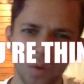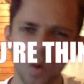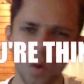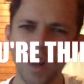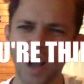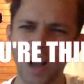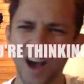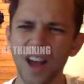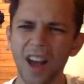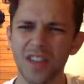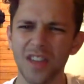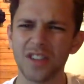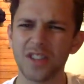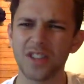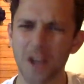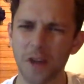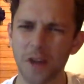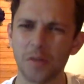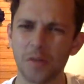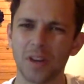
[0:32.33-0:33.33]
What are the
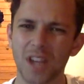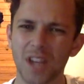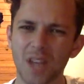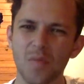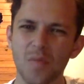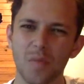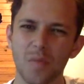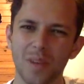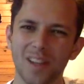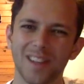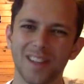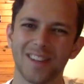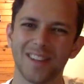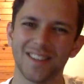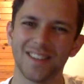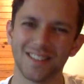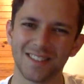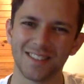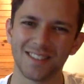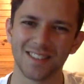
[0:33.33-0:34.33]
general
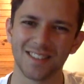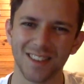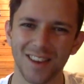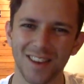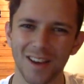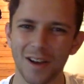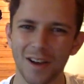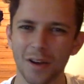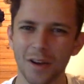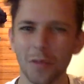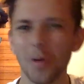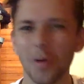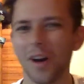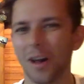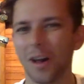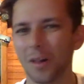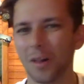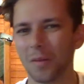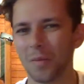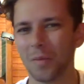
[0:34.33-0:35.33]
capabilities?
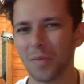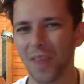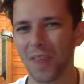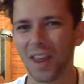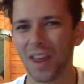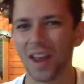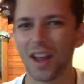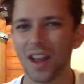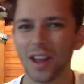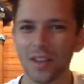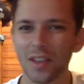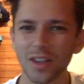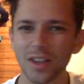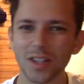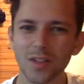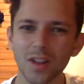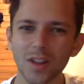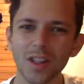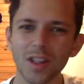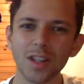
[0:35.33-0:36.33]
Well, the
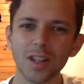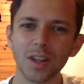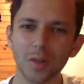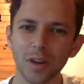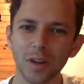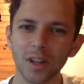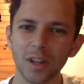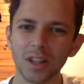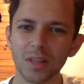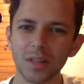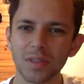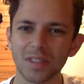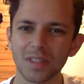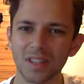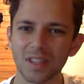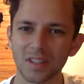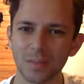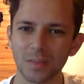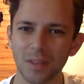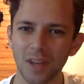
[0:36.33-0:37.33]
Australian Curriculum
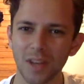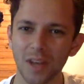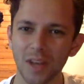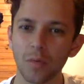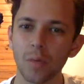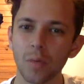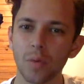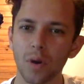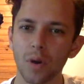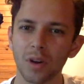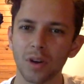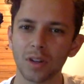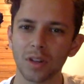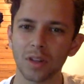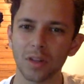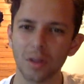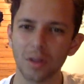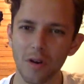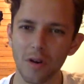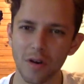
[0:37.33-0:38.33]
Assessment and Reporting
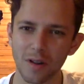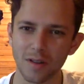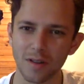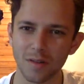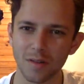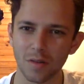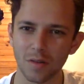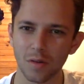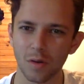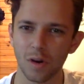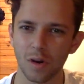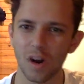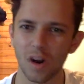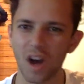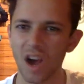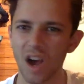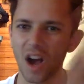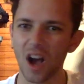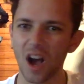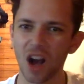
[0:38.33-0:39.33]
Authority, or
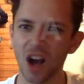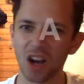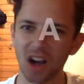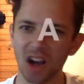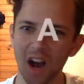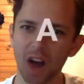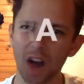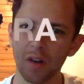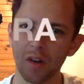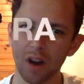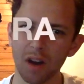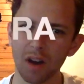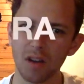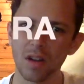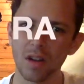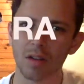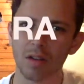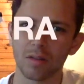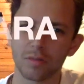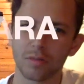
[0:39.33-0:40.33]
ACARA
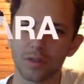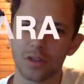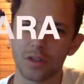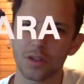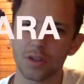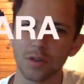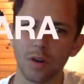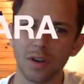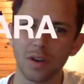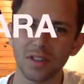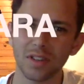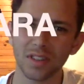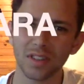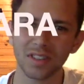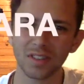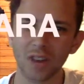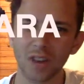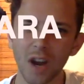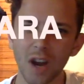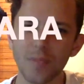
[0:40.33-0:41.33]
for short,
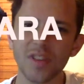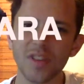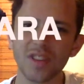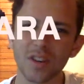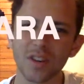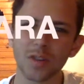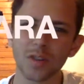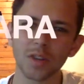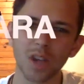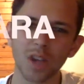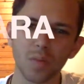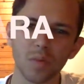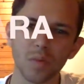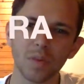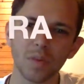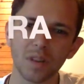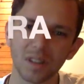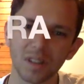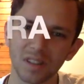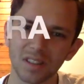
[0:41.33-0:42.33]
describe the general
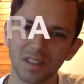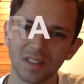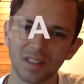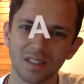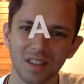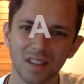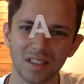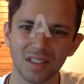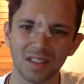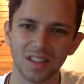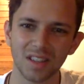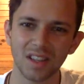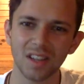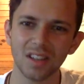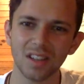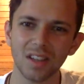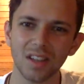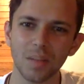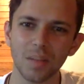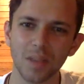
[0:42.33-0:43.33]
capabilities as a
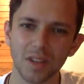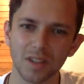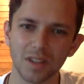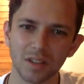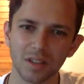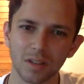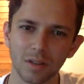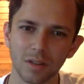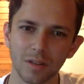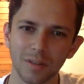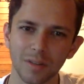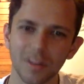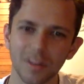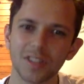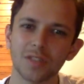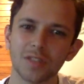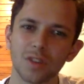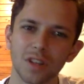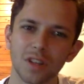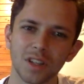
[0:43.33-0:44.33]
key dimension of the
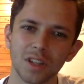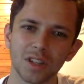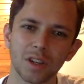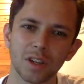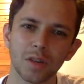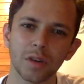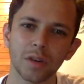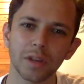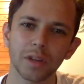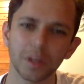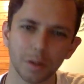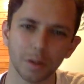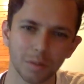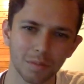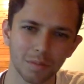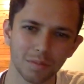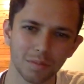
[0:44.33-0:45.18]
Australian curriculum.